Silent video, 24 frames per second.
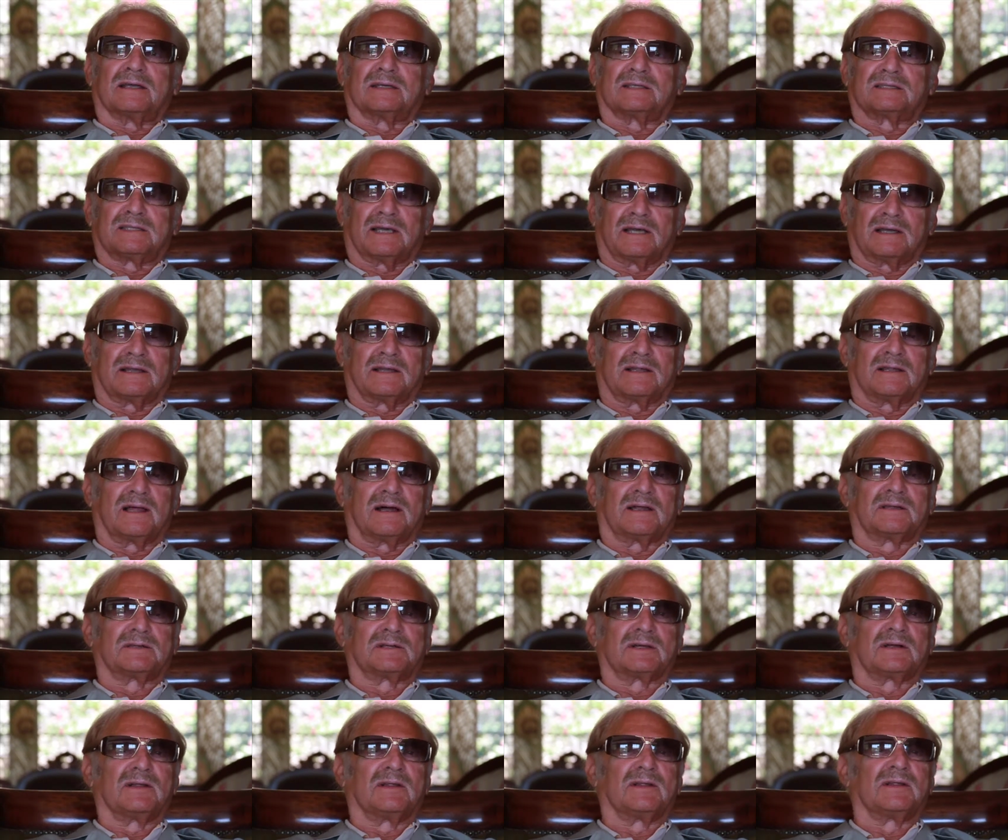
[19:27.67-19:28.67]

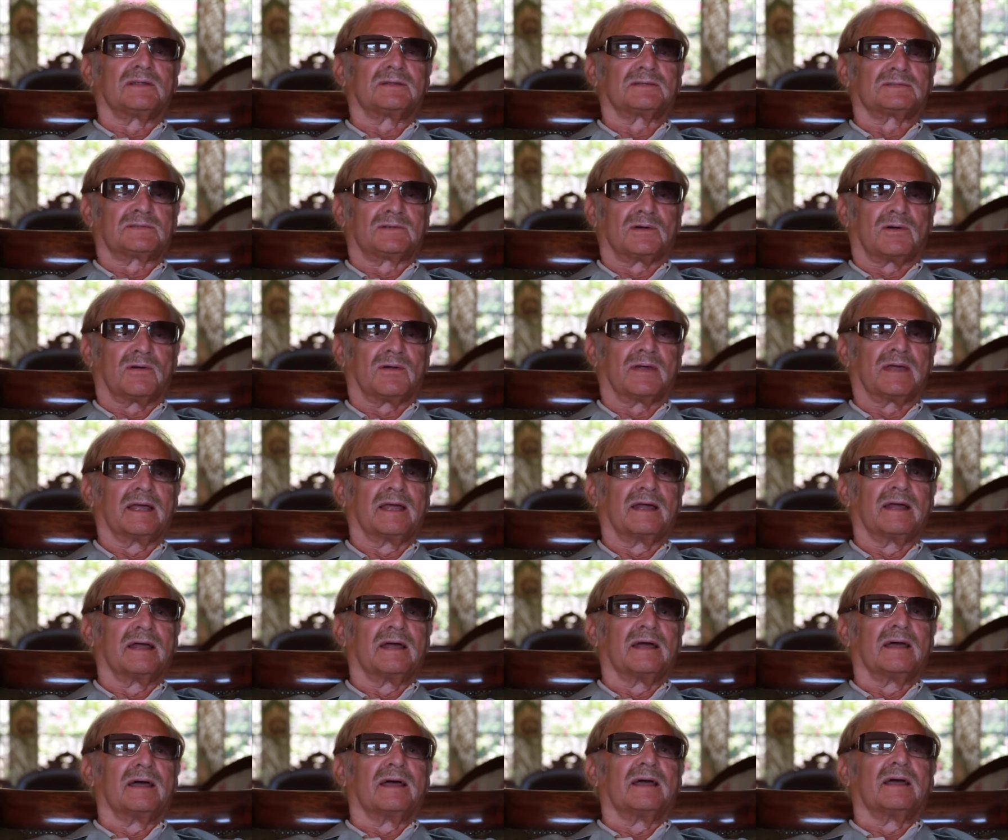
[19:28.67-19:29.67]
psychological story,
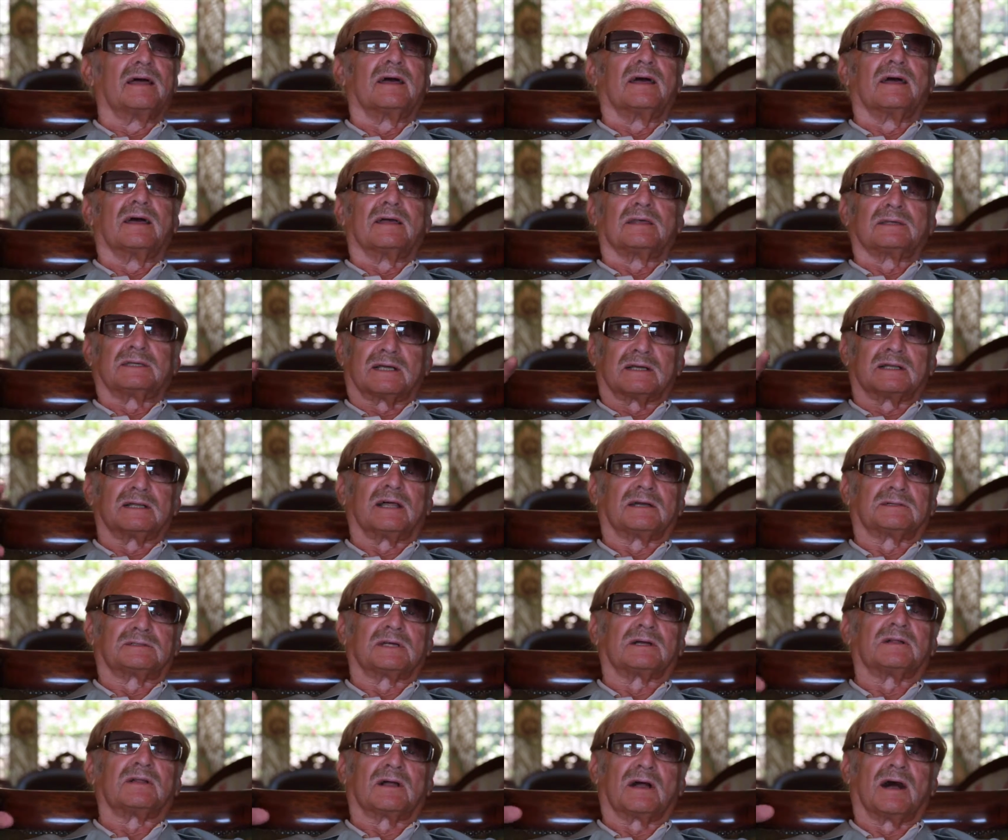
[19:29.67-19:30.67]

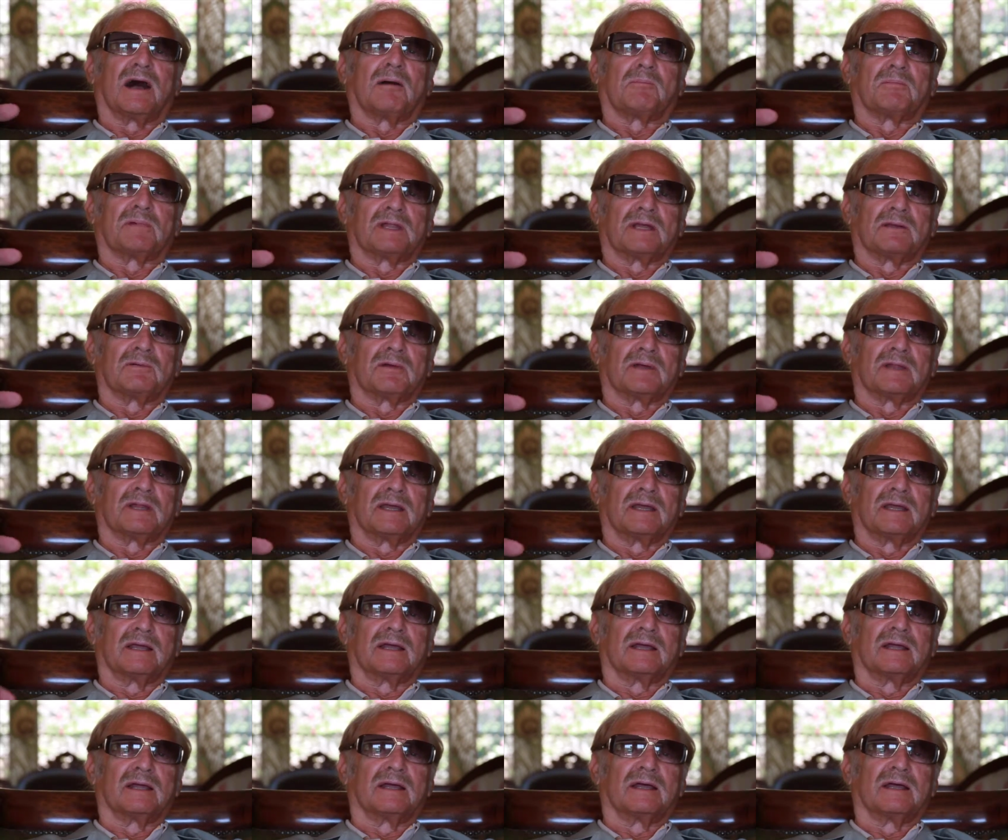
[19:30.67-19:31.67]
psychological comedy, really,